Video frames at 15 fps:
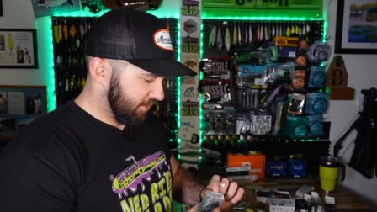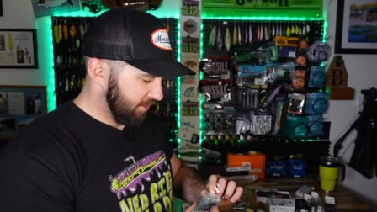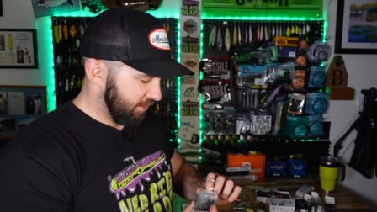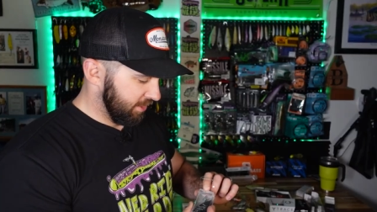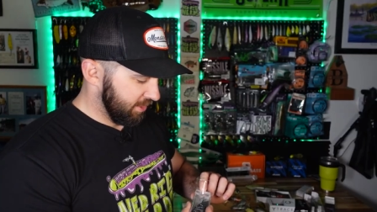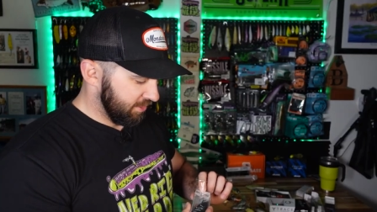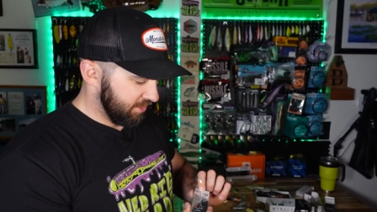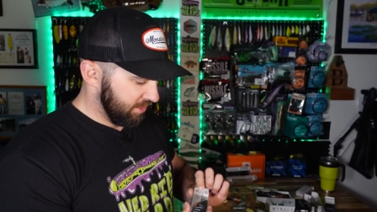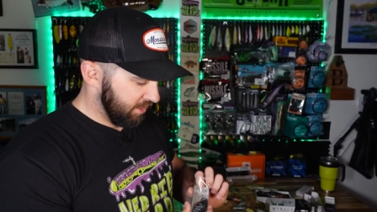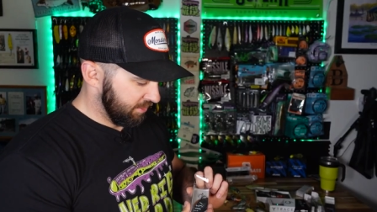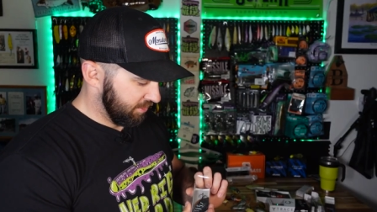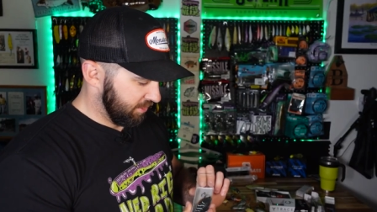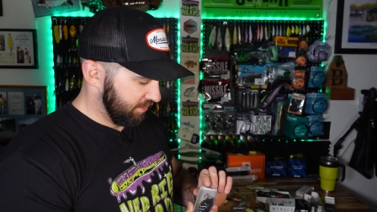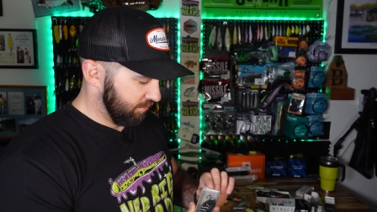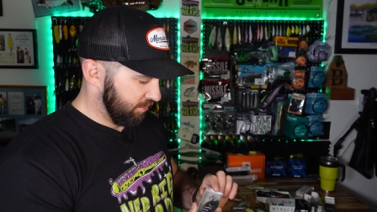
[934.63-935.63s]
Oh, here's
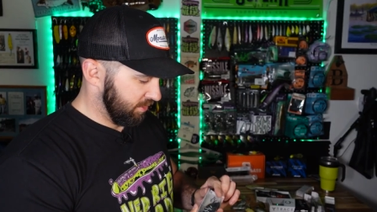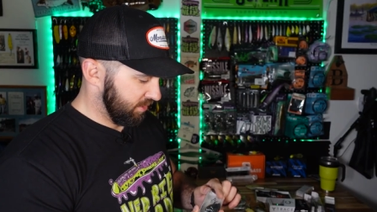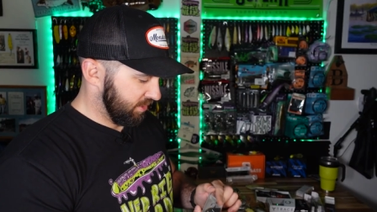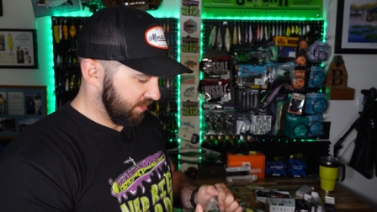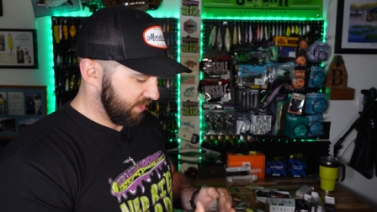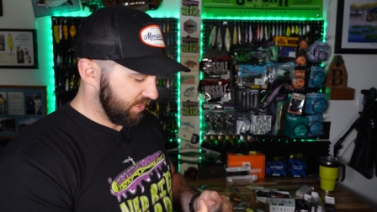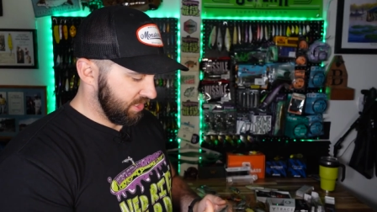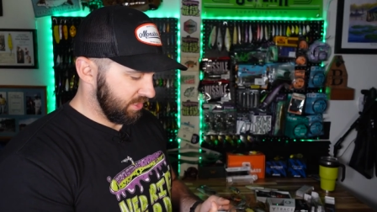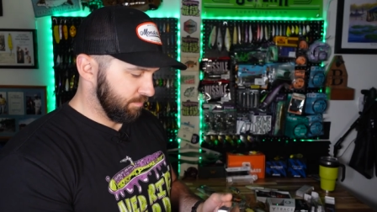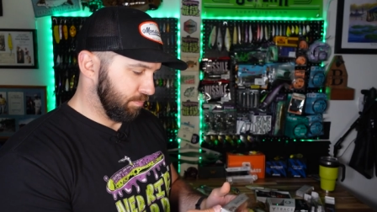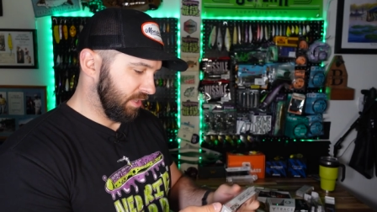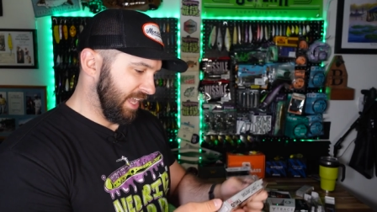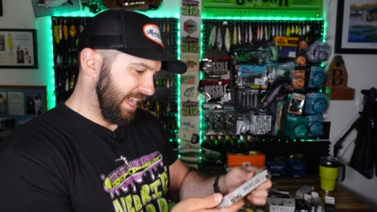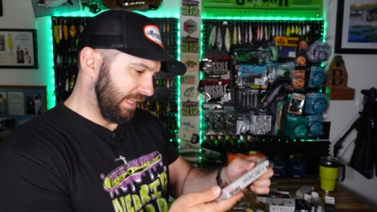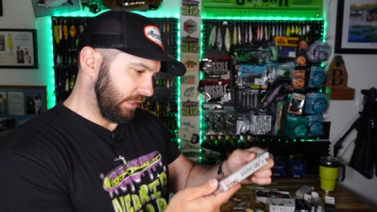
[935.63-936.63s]
another good one. So this is
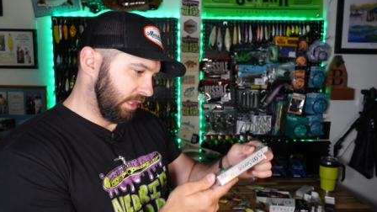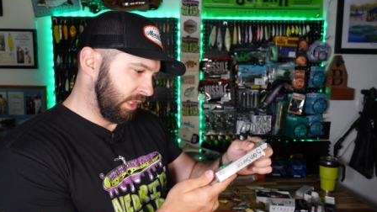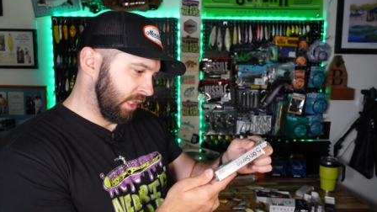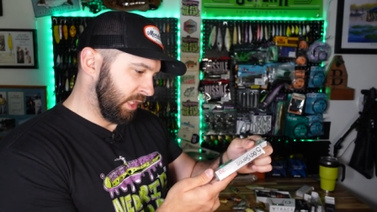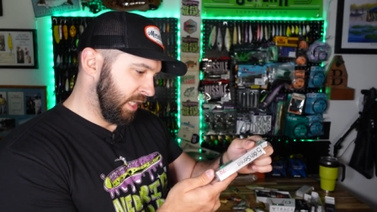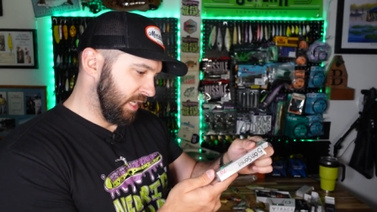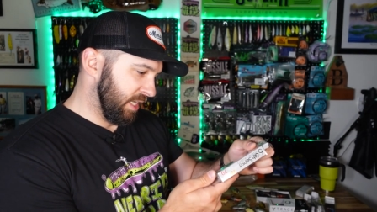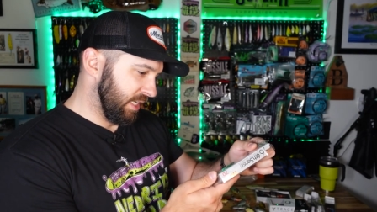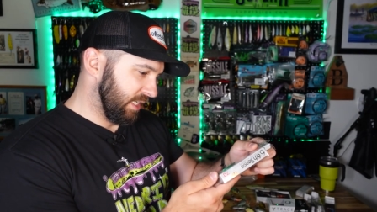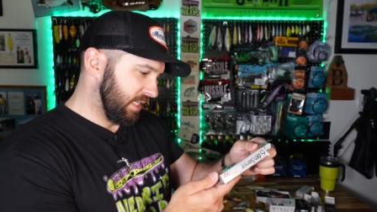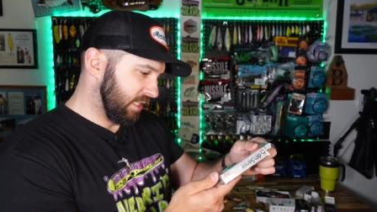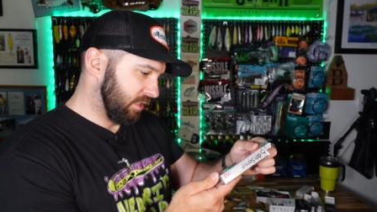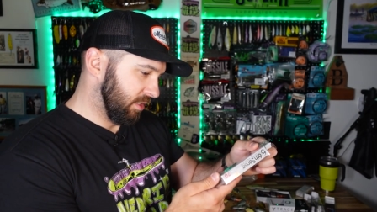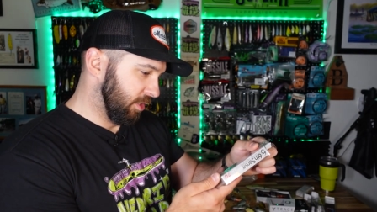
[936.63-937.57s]
black light.